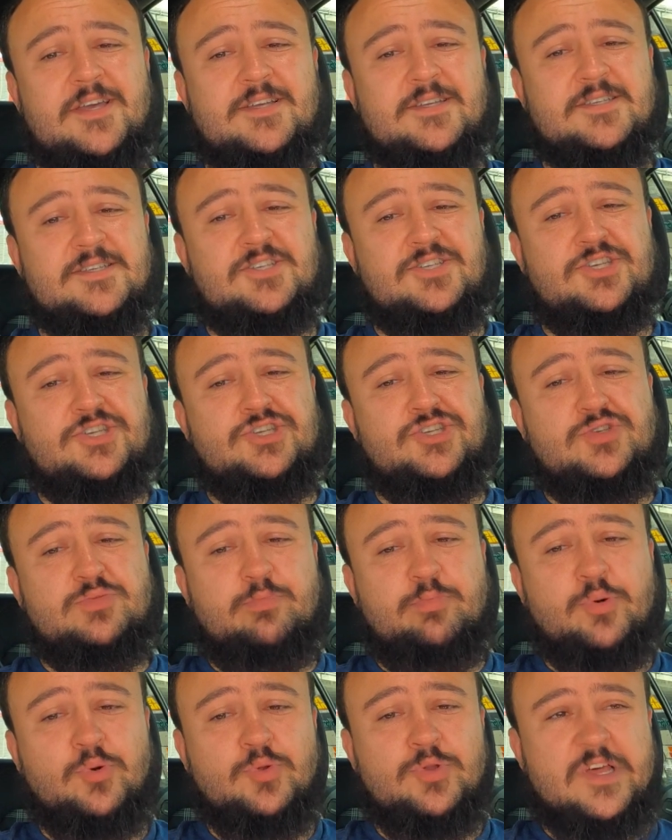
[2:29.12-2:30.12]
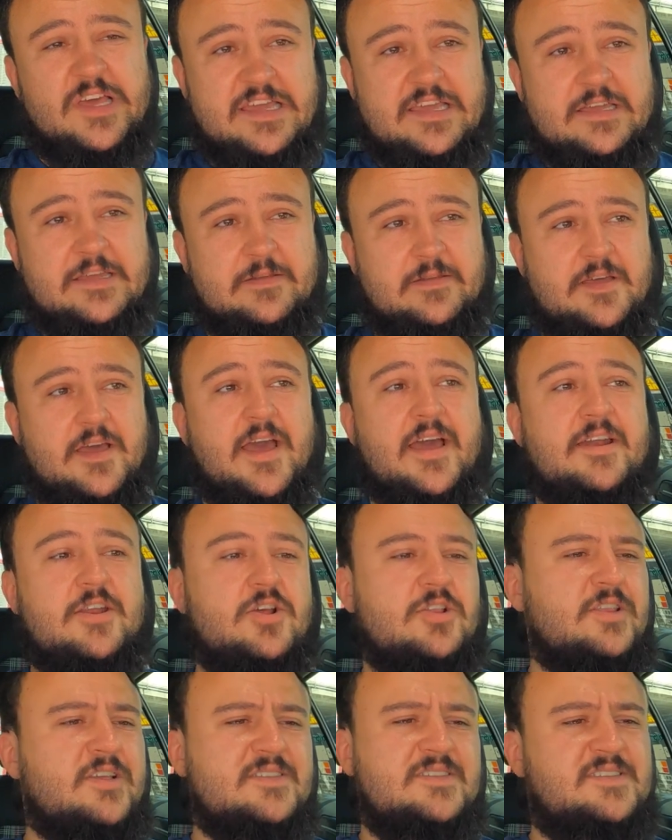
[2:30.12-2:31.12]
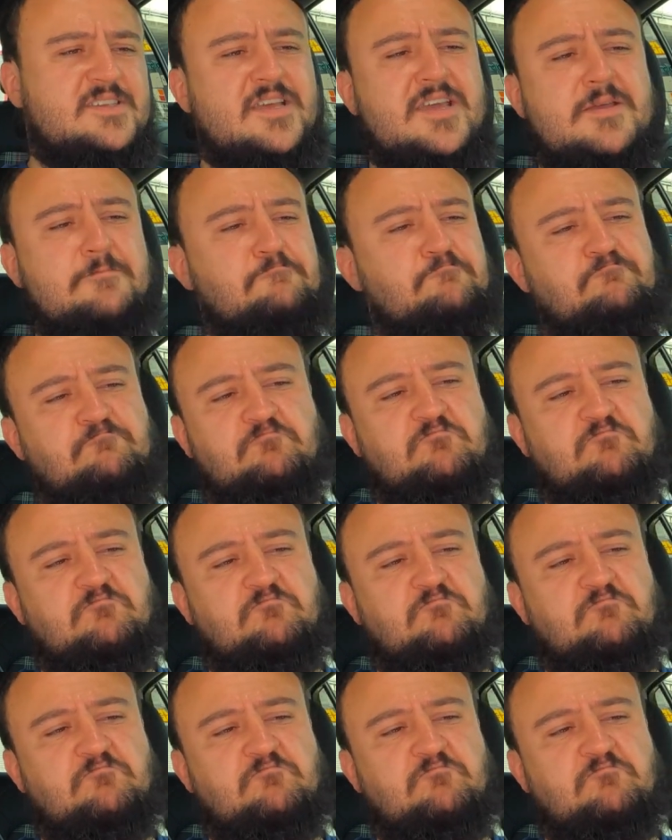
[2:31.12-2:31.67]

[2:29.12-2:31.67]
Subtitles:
is spooling at, let's say,